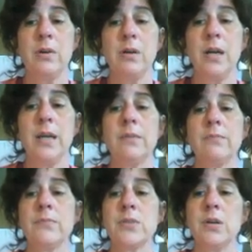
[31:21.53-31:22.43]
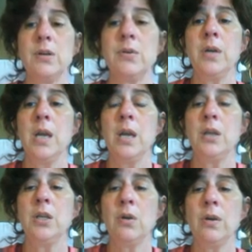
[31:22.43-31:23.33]
All right. So
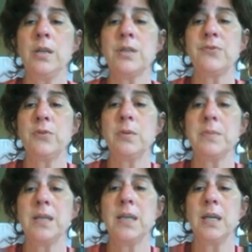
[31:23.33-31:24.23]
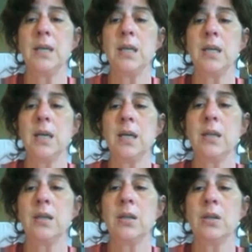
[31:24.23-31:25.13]
urine is formed in the kidney, and
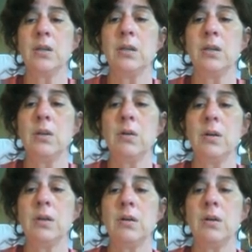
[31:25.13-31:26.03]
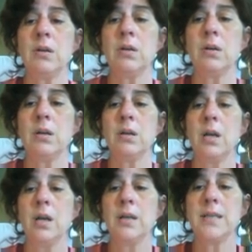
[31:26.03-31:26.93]
then the ureter
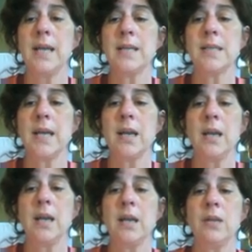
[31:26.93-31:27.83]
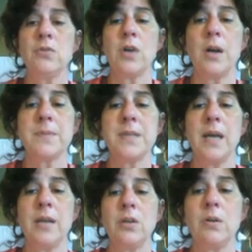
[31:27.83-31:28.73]
takes that and drops
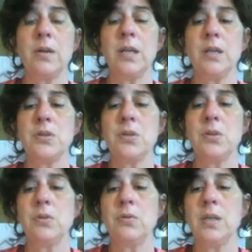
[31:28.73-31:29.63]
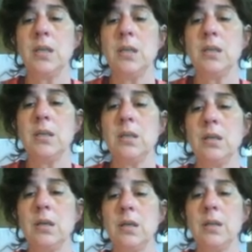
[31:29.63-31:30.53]
that urine into the
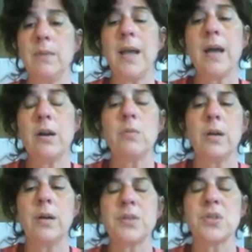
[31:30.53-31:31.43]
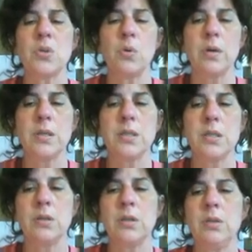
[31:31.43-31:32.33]
bladder where it's stored
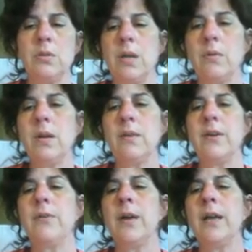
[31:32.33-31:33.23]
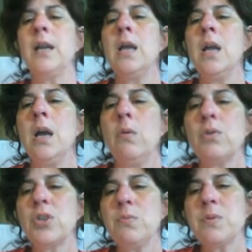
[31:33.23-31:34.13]
until you get rid of it. Right. Well,
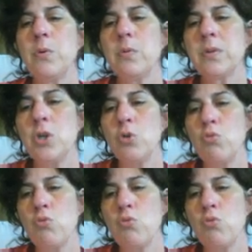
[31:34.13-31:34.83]
she was born with 2.